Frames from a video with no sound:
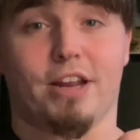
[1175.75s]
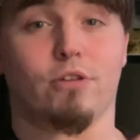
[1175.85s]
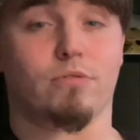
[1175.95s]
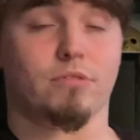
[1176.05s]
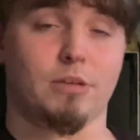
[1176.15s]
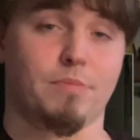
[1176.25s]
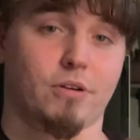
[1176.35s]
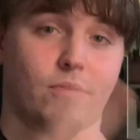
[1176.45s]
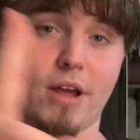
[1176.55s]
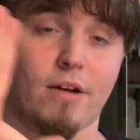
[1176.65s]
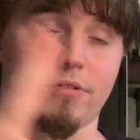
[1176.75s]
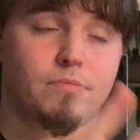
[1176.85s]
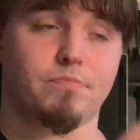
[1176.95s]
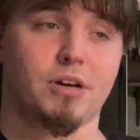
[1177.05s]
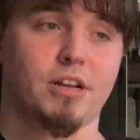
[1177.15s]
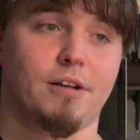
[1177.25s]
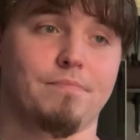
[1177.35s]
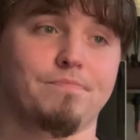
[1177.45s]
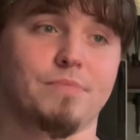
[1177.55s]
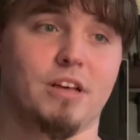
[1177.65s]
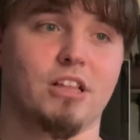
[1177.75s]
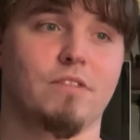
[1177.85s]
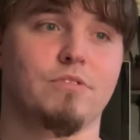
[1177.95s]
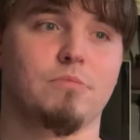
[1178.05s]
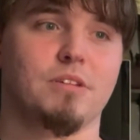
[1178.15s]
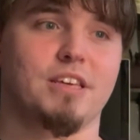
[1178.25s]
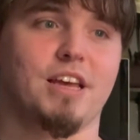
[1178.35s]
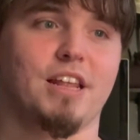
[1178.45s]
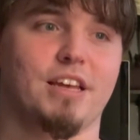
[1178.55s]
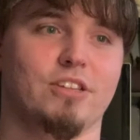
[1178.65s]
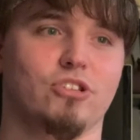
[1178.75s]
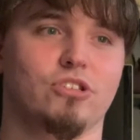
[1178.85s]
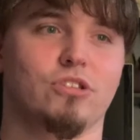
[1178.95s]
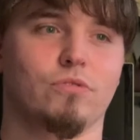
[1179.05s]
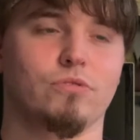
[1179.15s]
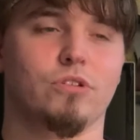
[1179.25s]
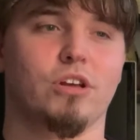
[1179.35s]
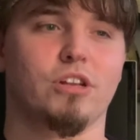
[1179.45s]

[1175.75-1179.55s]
I know we're leaping around, but I love in the beginning just those